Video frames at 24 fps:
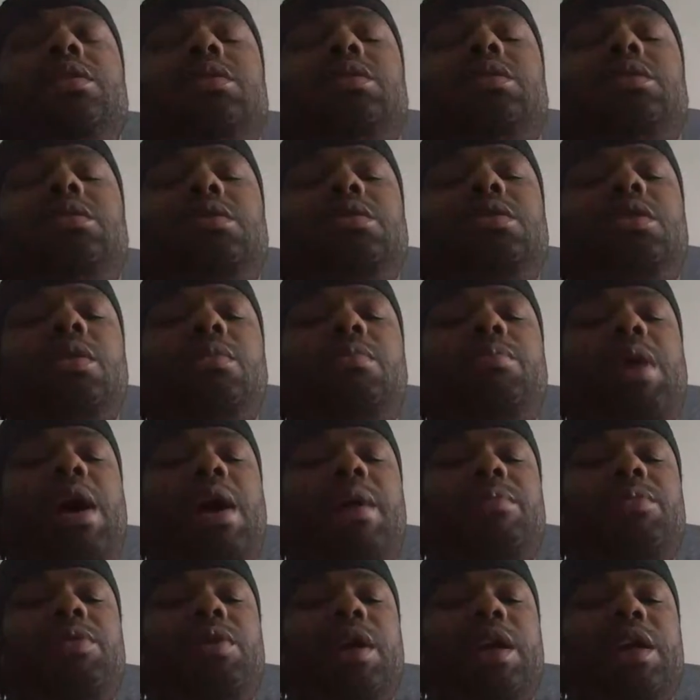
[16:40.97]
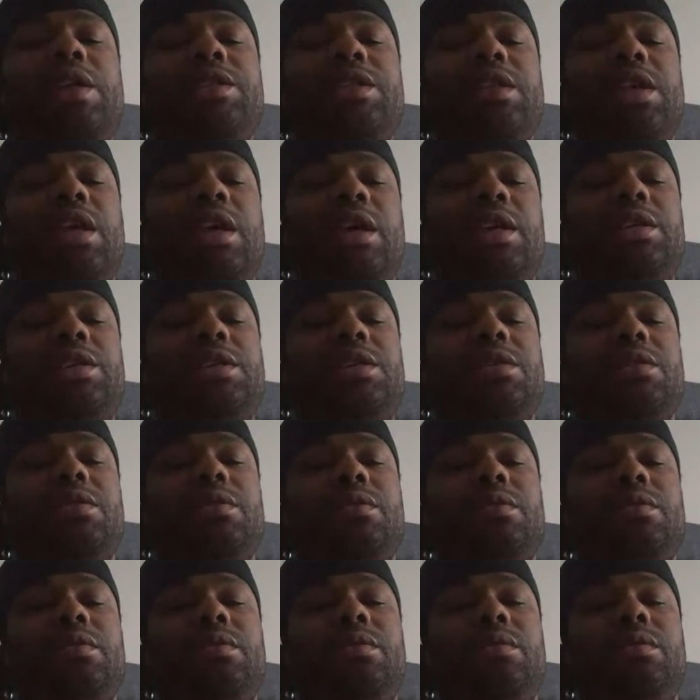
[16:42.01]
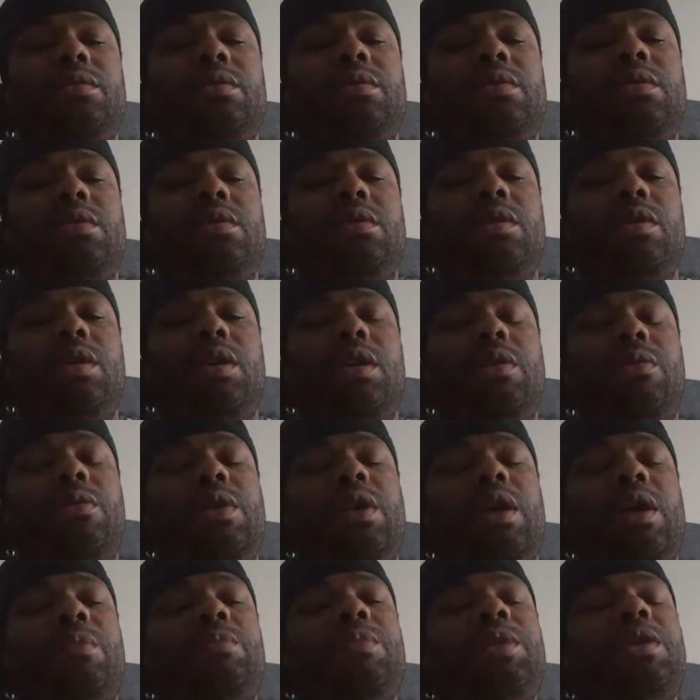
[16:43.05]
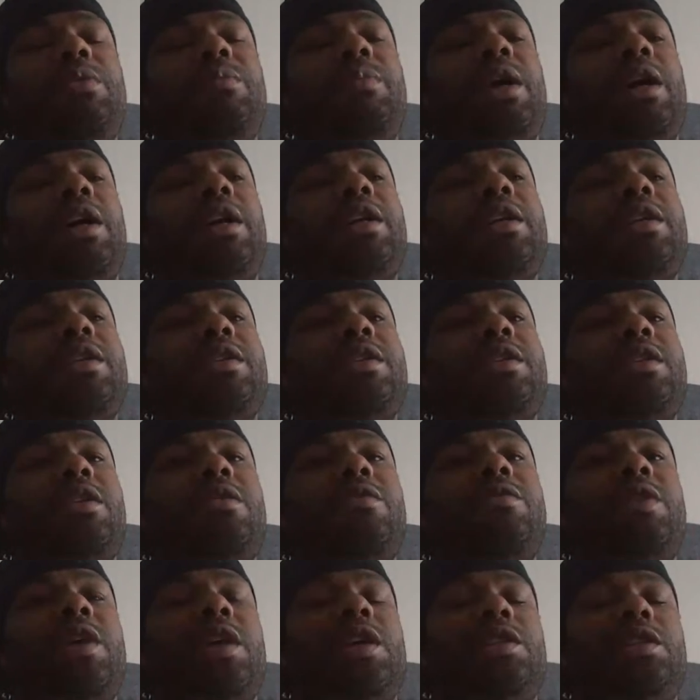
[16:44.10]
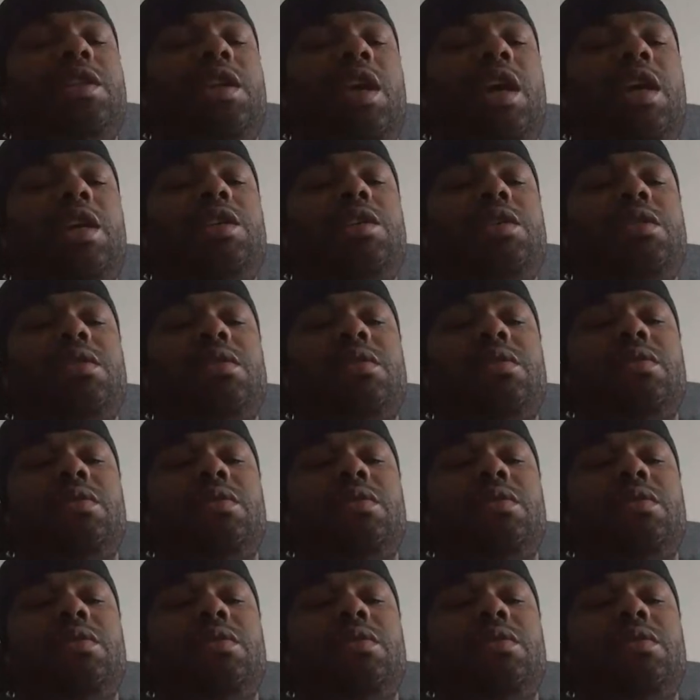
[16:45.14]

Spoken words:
You could buy more education. And what I mean by that is self education.